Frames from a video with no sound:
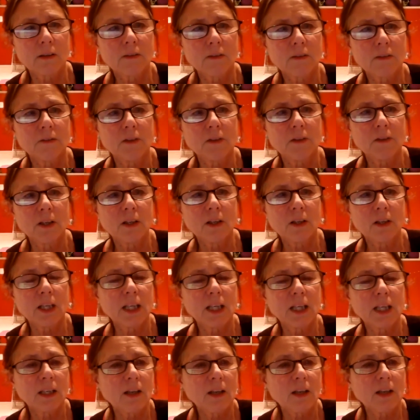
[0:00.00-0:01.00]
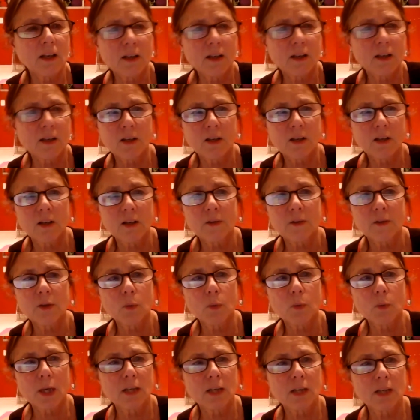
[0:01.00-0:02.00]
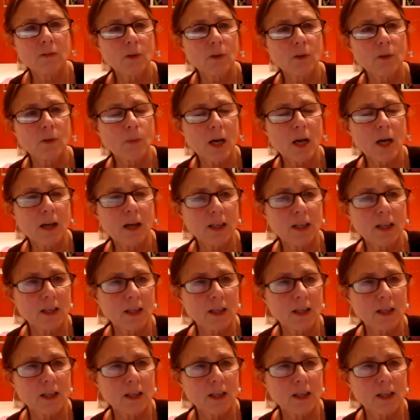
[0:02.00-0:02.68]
Feeling the weight of your body,